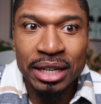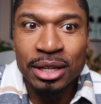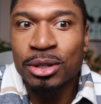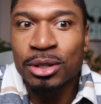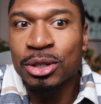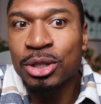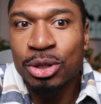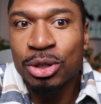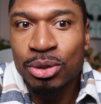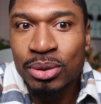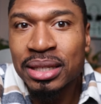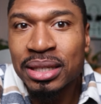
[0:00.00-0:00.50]
and
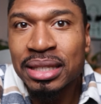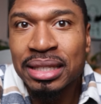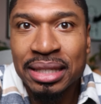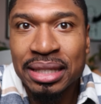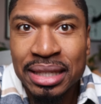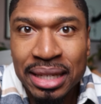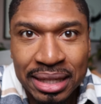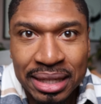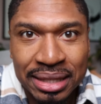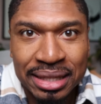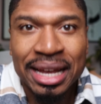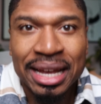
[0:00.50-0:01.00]
your street
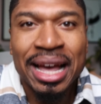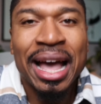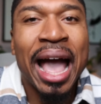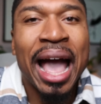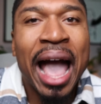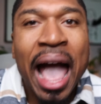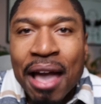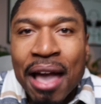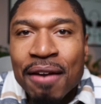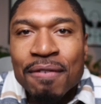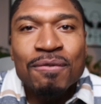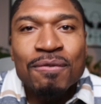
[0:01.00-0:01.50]
sense.
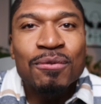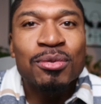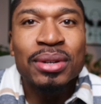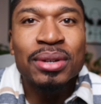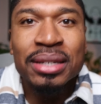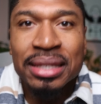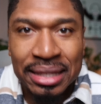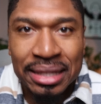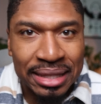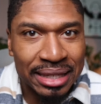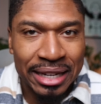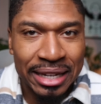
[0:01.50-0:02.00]

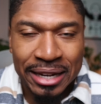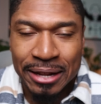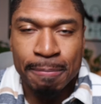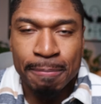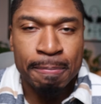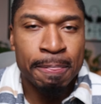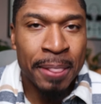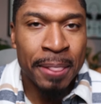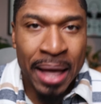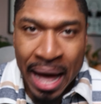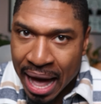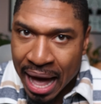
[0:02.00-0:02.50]
Every city
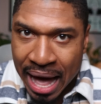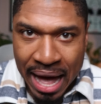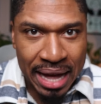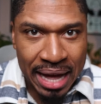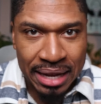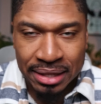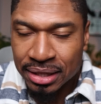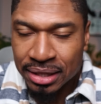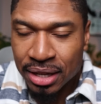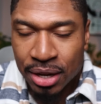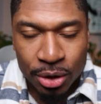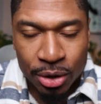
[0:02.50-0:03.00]

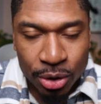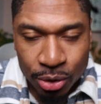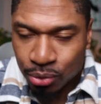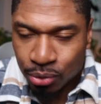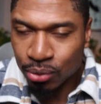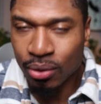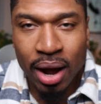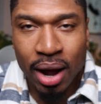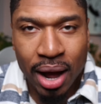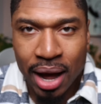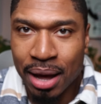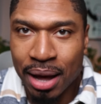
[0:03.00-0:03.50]
has
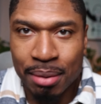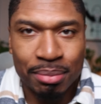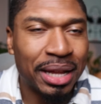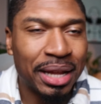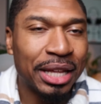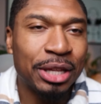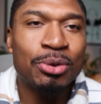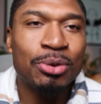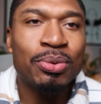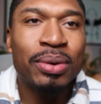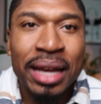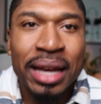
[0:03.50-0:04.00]
crime,
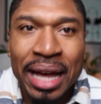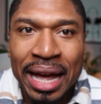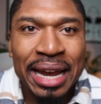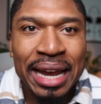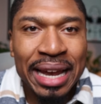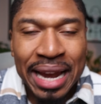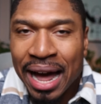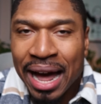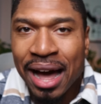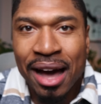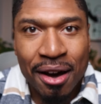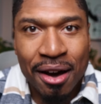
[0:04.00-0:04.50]
like you
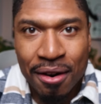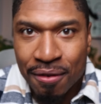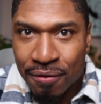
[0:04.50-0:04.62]
cannot